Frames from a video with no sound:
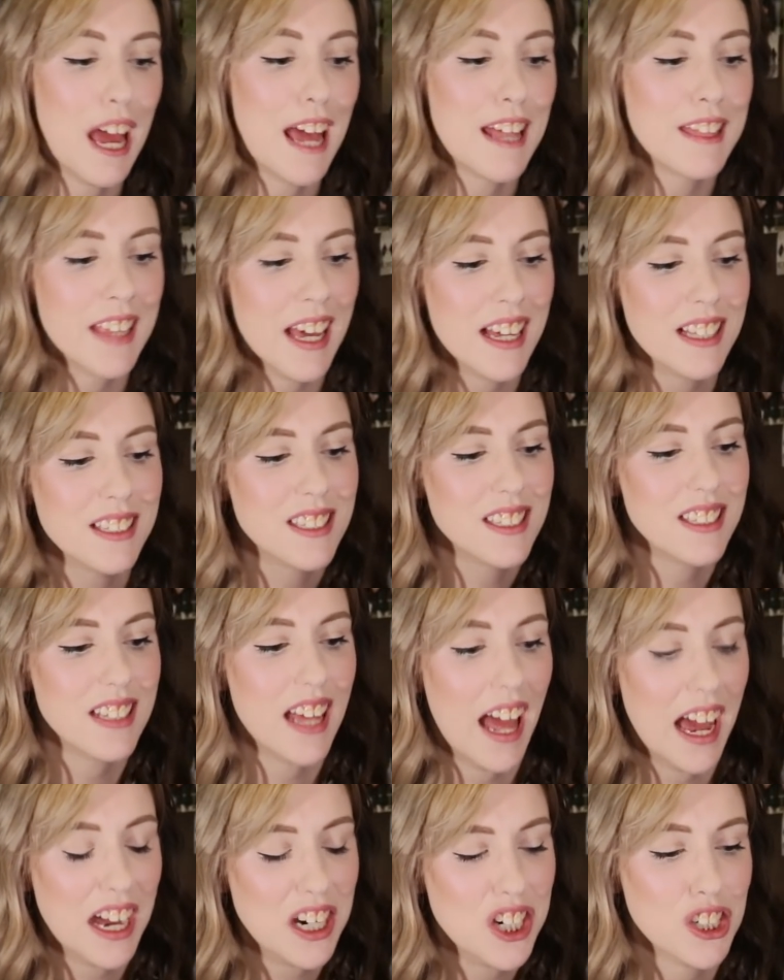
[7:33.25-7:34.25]
And that's
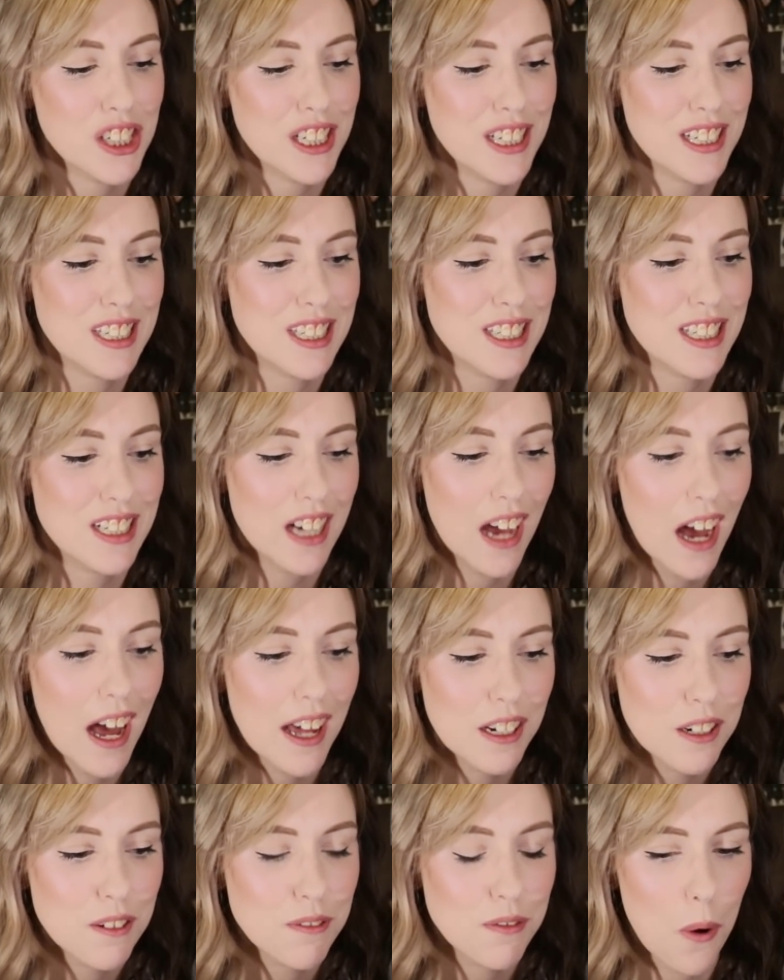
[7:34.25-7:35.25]
actually
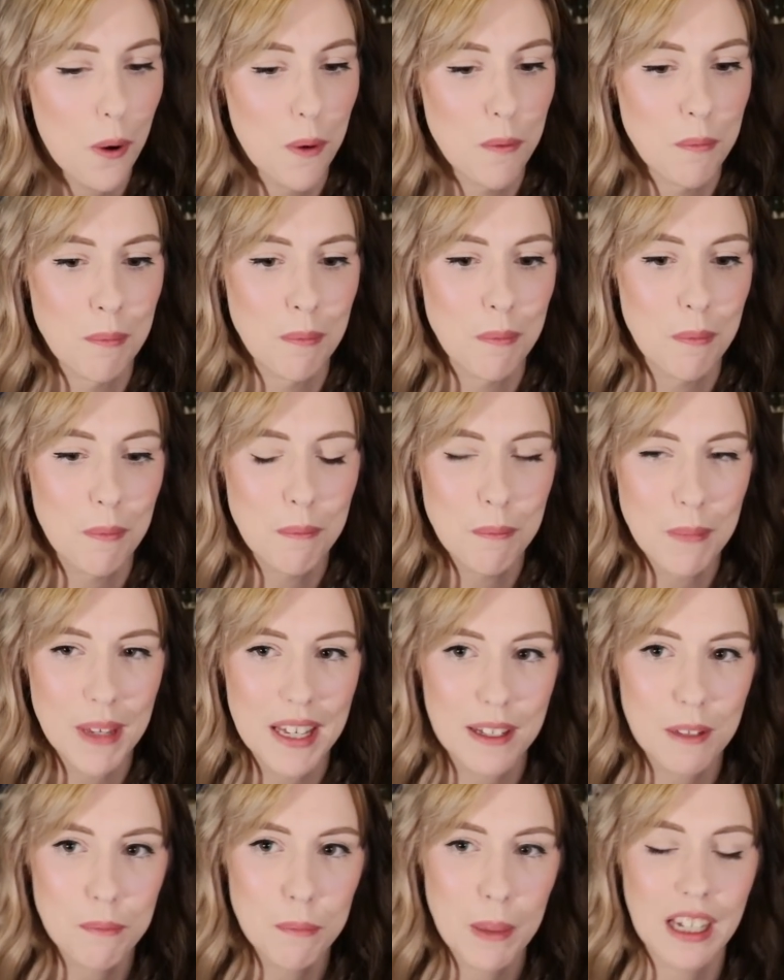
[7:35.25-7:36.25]
started from
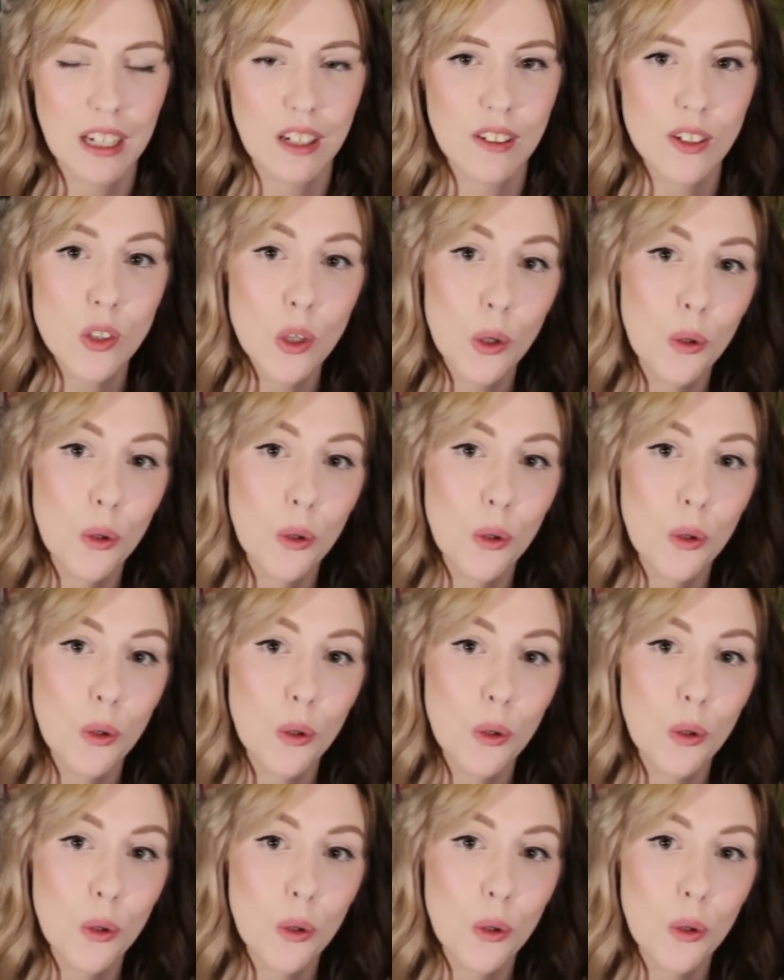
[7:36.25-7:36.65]
me being